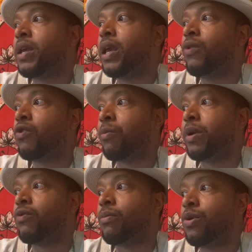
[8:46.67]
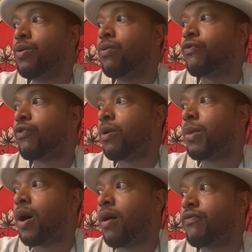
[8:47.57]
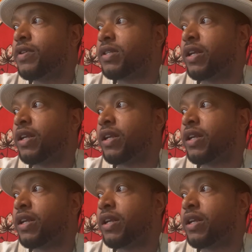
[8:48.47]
he will be removed from office,